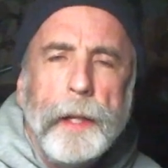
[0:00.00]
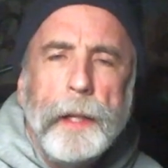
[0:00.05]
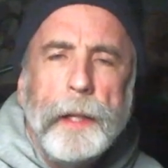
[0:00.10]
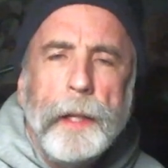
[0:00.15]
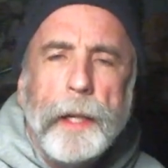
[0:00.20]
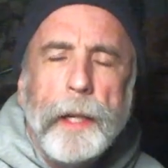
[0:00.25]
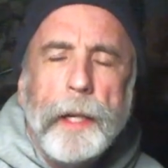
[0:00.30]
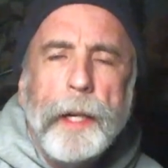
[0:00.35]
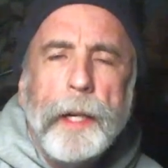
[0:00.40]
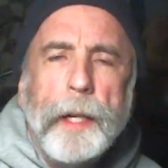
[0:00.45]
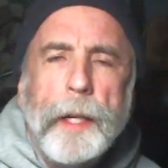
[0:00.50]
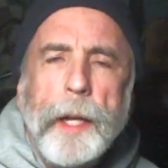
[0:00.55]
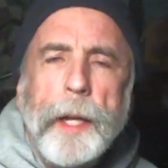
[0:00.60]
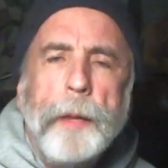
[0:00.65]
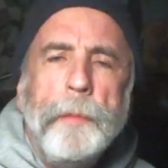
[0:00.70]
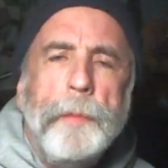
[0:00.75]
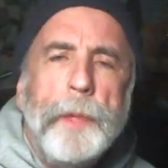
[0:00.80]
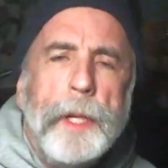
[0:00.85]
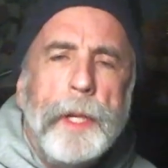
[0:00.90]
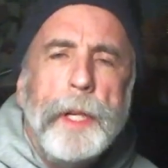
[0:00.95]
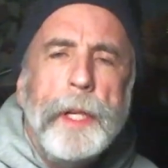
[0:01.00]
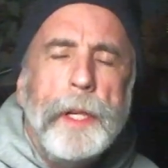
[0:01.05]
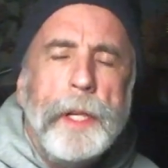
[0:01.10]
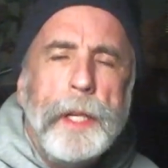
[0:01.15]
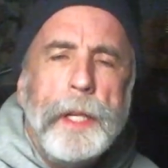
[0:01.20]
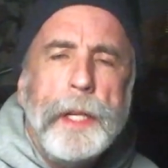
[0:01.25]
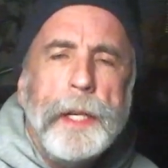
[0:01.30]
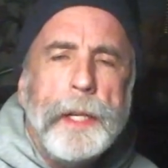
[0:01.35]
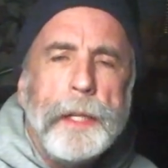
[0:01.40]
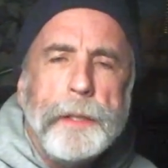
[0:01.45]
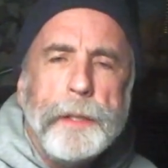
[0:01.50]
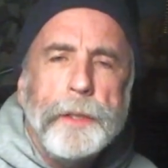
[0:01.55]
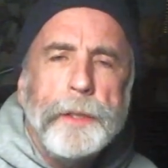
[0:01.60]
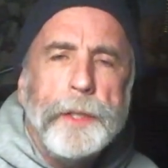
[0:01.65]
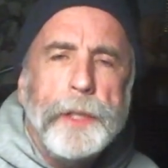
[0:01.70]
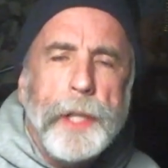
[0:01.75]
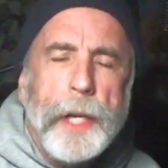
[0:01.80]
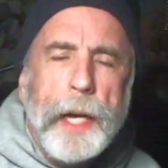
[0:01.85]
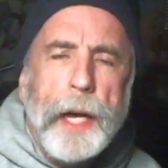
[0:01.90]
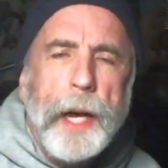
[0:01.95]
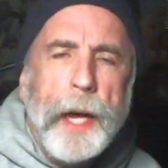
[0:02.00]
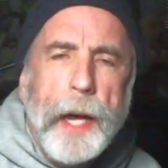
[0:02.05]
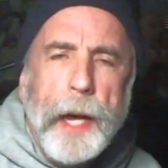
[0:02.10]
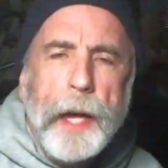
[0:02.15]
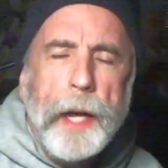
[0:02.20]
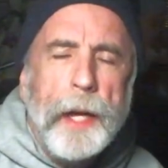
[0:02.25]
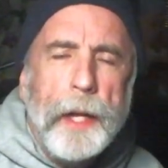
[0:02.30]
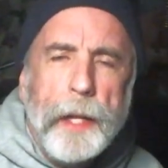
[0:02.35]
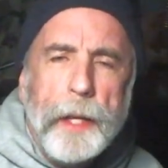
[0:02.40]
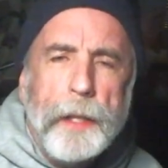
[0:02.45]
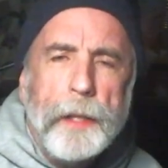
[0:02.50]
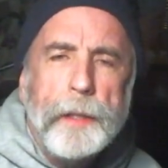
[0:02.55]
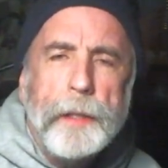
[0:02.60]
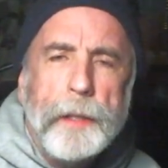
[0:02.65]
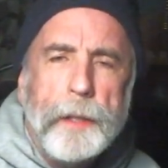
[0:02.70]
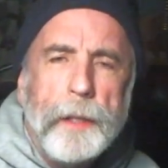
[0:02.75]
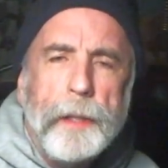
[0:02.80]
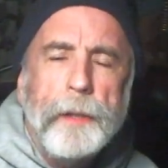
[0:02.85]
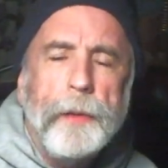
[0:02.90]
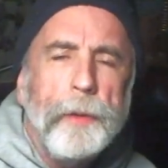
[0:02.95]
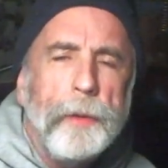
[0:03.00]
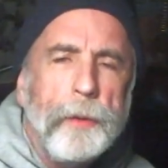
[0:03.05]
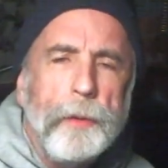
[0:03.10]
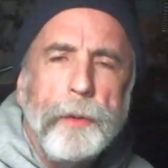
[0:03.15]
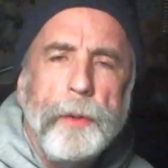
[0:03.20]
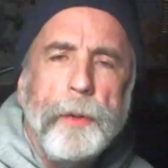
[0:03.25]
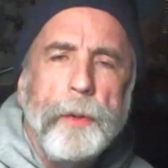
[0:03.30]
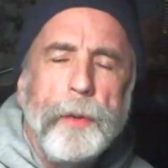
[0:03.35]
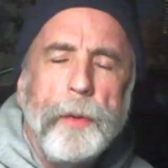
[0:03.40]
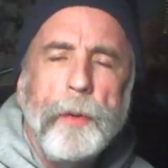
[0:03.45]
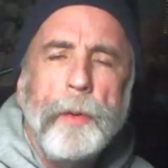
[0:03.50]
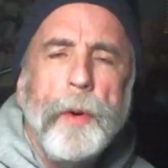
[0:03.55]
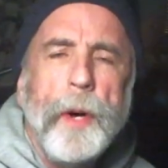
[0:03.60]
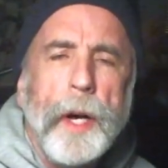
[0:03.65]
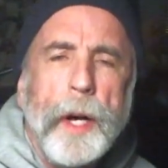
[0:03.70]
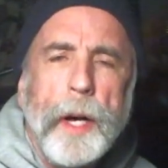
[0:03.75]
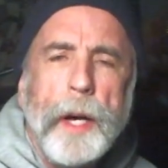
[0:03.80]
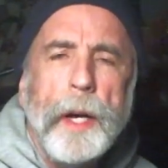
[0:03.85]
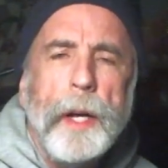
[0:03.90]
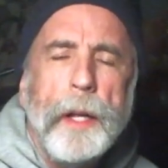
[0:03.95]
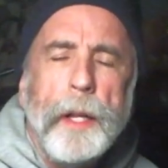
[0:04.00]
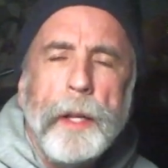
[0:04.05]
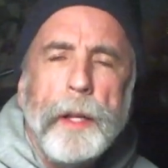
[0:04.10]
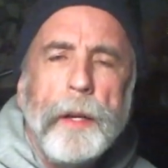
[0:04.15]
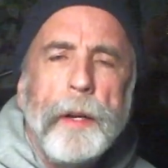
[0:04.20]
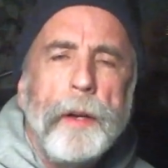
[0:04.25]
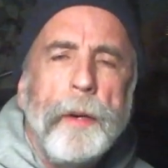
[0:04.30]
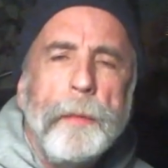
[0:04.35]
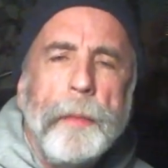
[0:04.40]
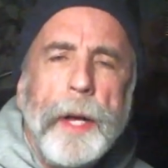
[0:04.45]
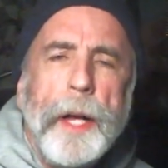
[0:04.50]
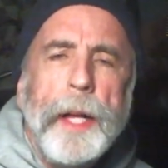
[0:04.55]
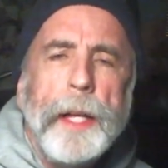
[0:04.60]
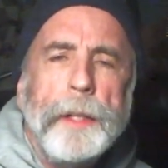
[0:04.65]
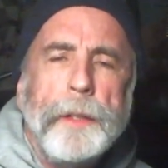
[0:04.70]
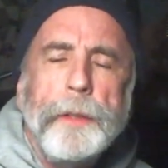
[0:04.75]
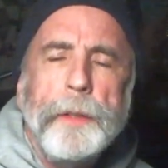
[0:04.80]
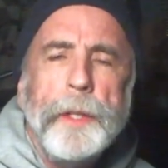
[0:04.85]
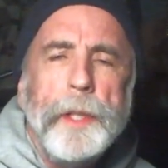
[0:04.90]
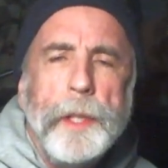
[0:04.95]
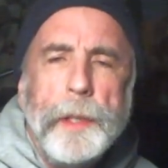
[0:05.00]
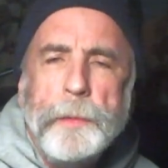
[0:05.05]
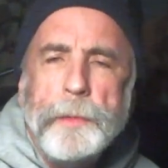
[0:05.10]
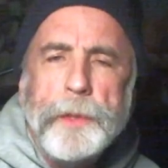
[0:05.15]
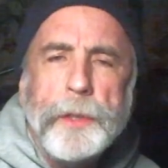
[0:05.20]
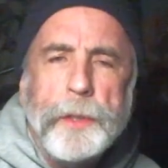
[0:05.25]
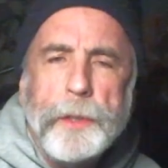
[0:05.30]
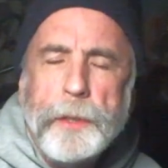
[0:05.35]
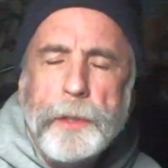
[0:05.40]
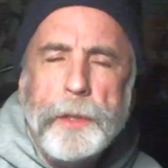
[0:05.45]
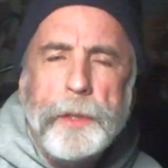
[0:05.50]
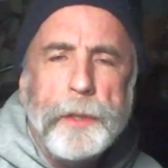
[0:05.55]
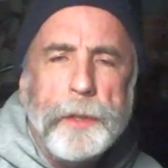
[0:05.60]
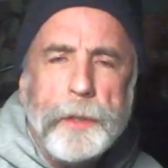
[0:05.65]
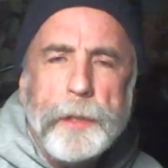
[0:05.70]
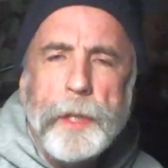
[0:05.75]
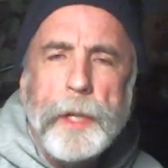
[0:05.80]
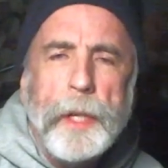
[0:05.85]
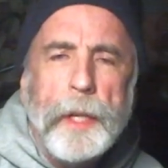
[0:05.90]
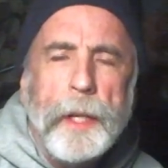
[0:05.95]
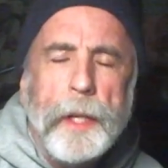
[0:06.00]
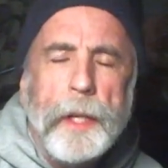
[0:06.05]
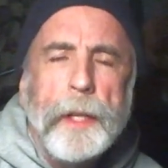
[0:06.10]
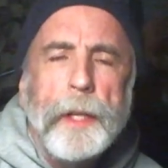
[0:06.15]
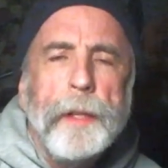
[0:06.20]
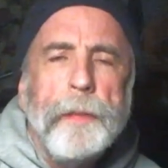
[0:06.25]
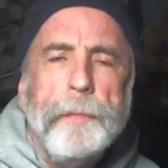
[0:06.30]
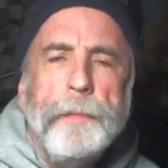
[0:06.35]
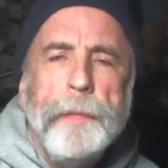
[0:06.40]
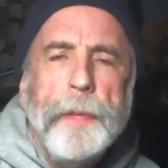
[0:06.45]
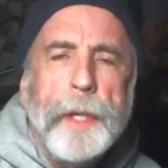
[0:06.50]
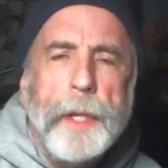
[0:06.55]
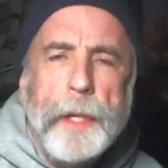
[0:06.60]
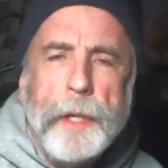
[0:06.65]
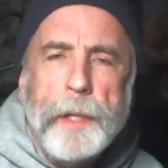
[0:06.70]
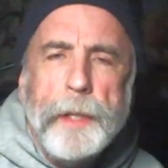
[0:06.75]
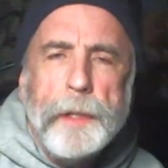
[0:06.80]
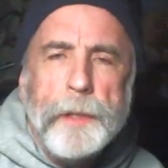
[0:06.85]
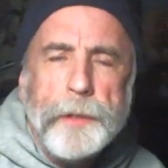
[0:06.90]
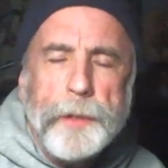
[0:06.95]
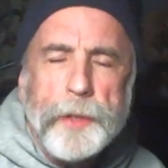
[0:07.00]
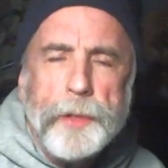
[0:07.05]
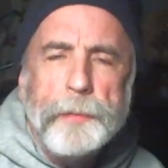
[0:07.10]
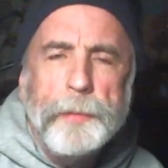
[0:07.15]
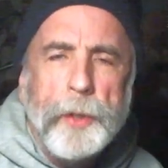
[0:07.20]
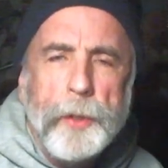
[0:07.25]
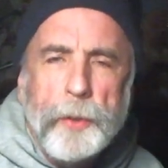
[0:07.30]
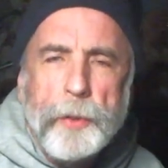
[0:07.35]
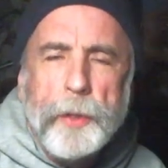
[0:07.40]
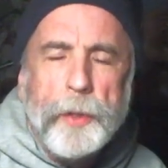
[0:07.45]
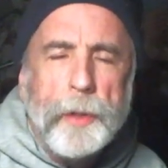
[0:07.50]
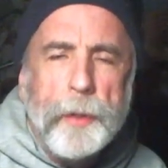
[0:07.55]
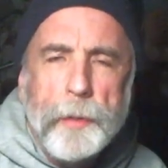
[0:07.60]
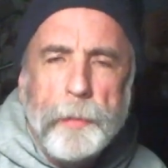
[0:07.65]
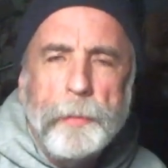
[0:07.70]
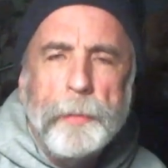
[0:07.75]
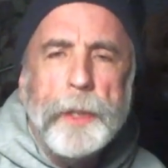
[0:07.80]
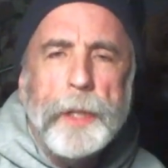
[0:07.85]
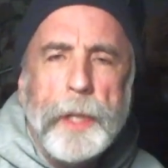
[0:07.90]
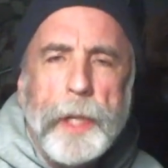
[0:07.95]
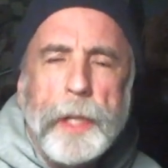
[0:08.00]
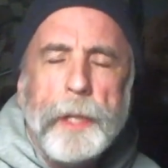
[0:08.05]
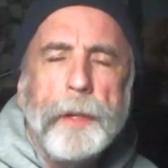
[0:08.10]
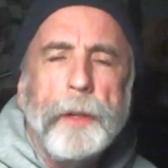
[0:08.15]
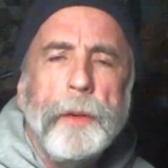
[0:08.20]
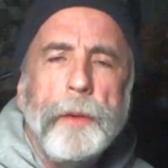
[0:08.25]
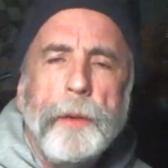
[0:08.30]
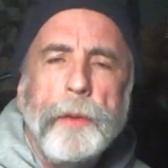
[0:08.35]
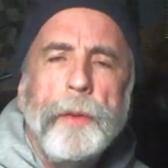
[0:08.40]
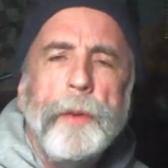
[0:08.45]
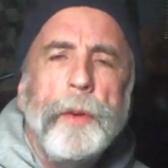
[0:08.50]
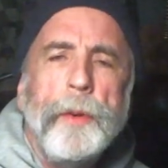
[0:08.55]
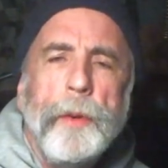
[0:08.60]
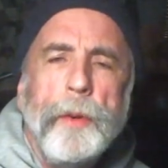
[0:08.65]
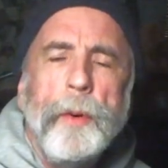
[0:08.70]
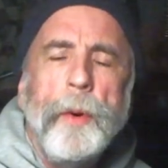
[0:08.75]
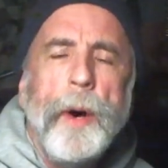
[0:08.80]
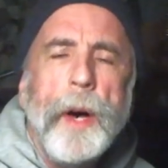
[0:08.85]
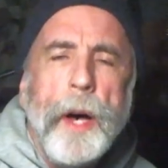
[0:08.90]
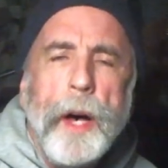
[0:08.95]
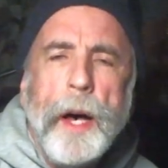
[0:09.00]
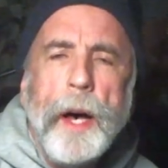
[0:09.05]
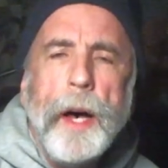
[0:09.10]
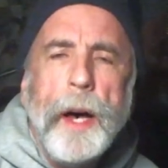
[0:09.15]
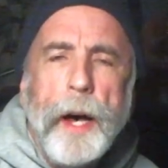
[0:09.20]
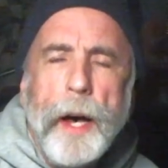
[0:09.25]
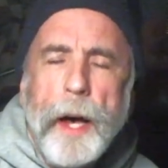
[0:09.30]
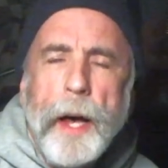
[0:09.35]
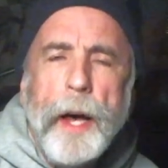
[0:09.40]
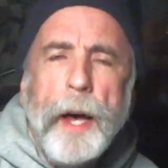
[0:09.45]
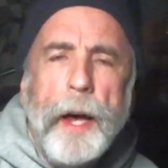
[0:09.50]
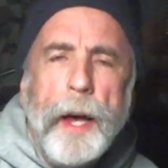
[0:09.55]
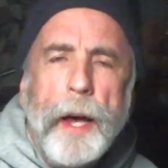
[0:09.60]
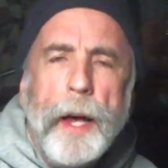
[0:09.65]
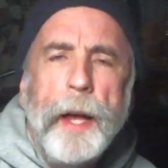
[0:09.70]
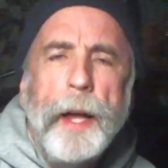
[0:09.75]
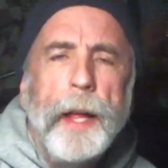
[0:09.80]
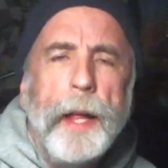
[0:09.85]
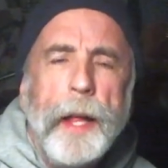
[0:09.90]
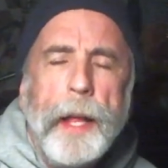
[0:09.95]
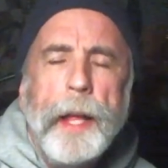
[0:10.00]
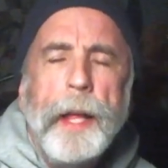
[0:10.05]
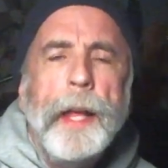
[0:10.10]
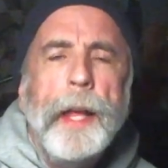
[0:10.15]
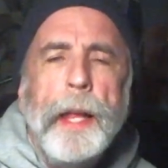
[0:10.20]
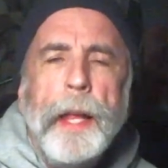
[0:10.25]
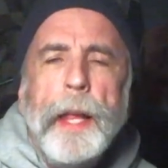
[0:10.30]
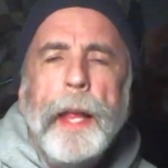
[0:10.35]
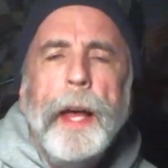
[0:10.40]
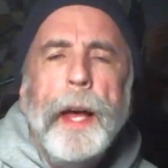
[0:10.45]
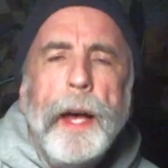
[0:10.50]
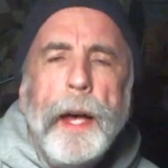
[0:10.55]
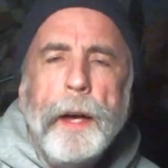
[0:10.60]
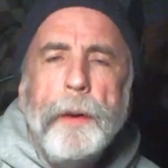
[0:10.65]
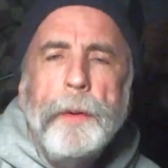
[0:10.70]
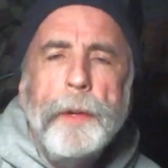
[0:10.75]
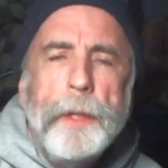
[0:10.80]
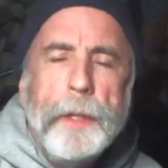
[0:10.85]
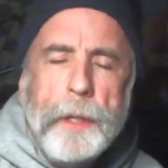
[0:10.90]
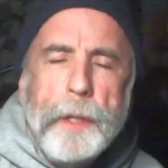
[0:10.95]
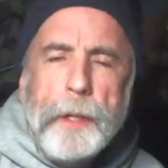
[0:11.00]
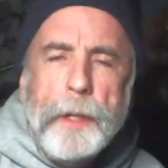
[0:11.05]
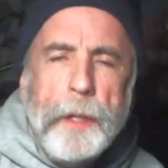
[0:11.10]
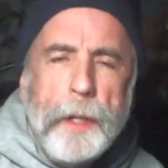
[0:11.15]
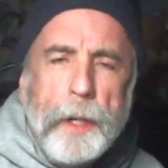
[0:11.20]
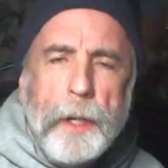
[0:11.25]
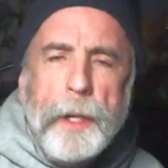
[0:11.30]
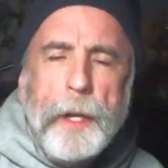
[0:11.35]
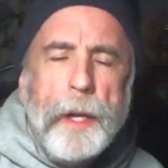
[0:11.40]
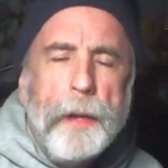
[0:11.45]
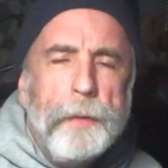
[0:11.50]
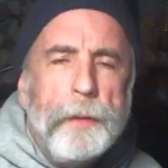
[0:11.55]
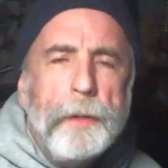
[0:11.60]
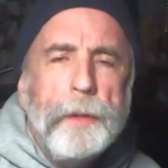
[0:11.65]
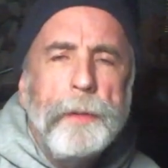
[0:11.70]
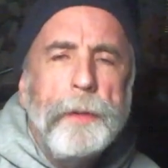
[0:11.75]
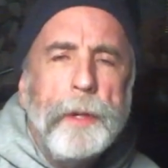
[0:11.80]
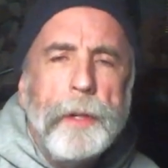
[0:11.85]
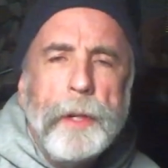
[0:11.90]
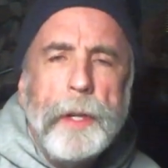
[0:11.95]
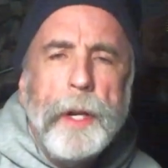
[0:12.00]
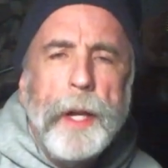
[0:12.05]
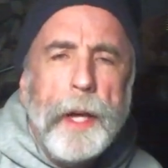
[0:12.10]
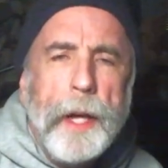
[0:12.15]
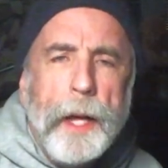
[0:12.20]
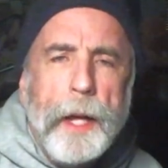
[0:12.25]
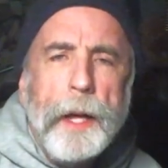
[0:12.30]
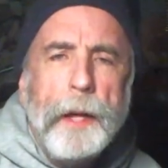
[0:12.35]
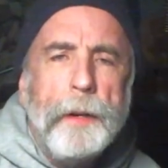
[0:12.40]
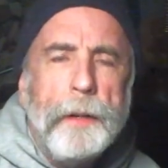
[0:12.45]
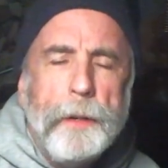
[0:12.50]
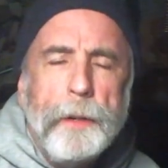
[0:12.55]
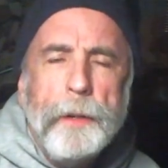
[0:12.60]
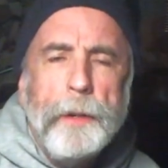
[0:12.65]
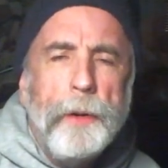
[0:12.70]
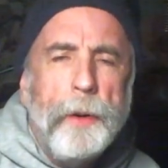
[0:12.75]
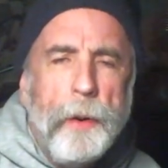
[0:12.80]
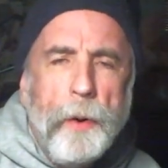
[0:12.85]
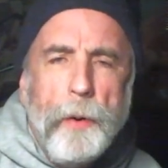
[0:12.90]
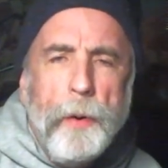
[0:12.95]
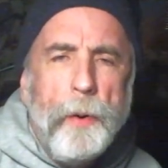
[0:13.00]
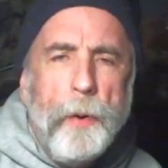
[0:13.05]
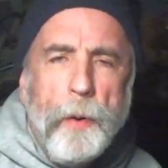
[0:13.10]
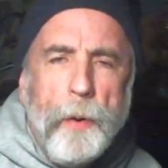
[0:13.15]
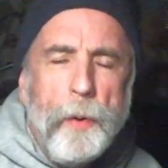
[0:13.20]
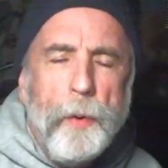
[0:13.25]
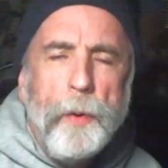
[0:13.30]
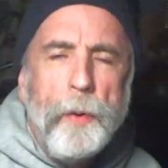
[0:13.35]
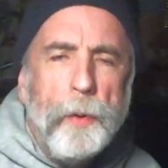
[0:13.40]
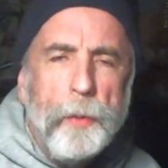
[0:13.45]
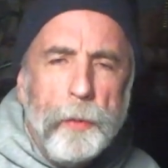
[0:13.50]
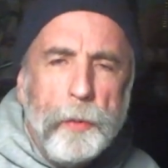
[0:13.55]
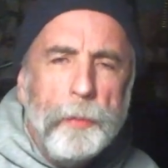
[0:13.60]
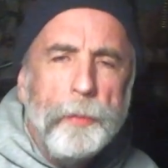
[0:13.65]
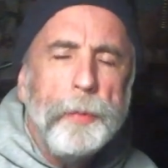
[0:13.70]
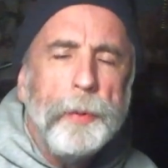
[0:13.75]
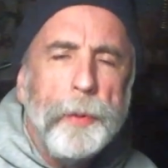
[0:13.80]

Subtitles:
I am needy as a child. And I don't know why all my dreams are just made of smoke. But I don't know why I will never run out of hope.